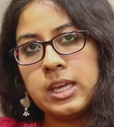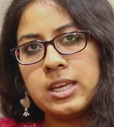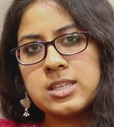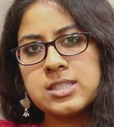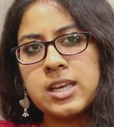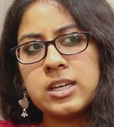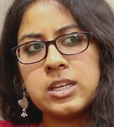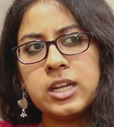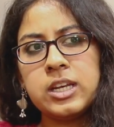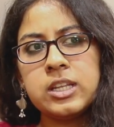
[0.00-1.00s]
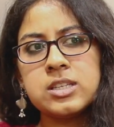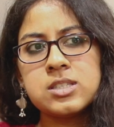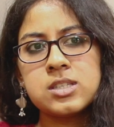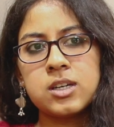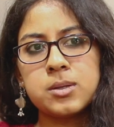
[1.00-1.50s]
is that it
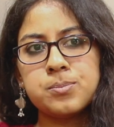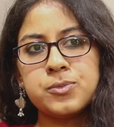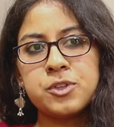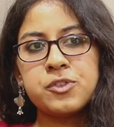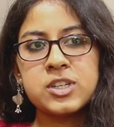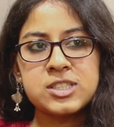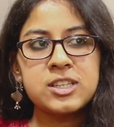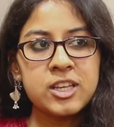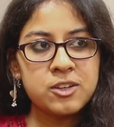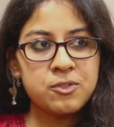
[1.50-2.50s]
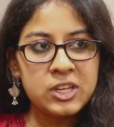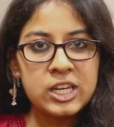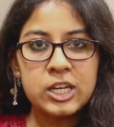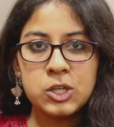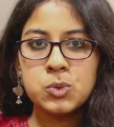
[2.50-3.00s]
is the first thing that we
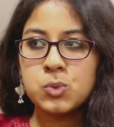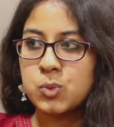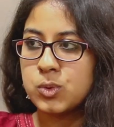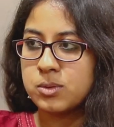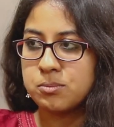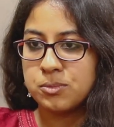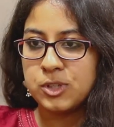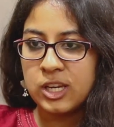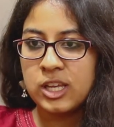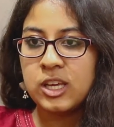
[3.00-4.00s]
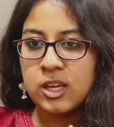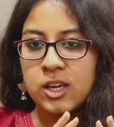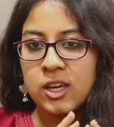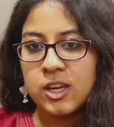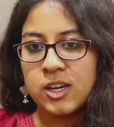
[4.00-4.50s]
need to really
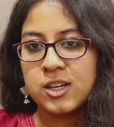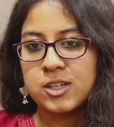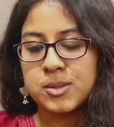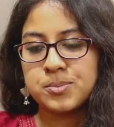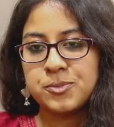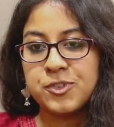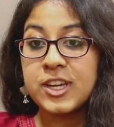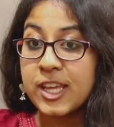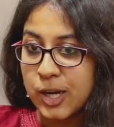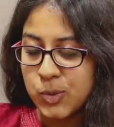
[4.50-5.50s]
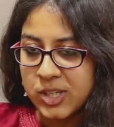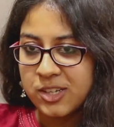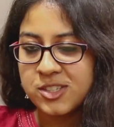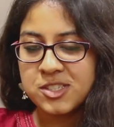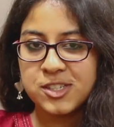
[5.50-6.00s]
figure out in
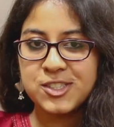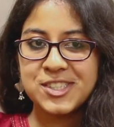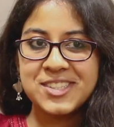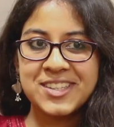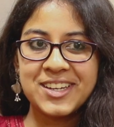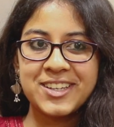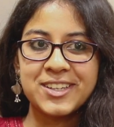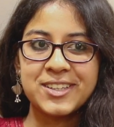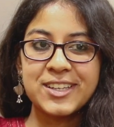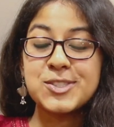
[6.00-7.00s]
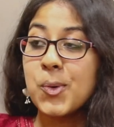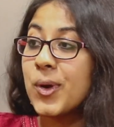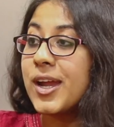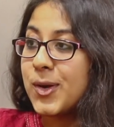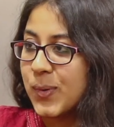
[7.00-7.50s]
research is that it's
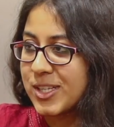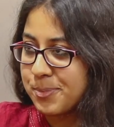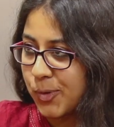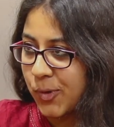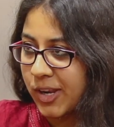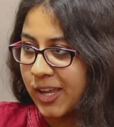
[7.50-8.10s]
okay to explore.